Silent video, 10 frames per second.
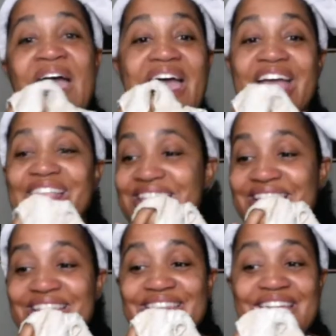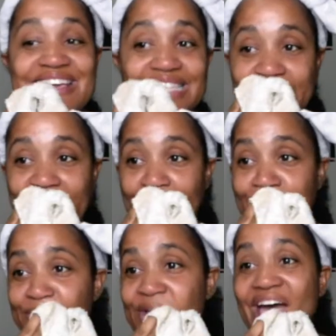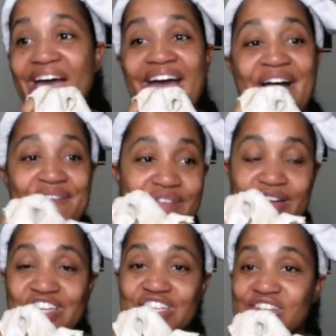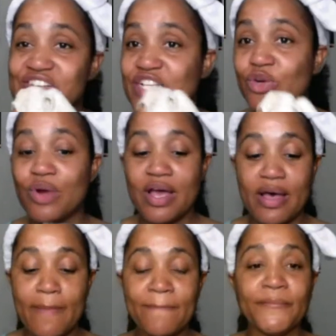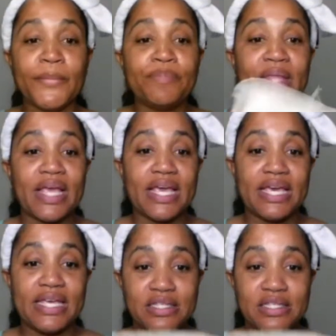And then the next step after the sugar scrub is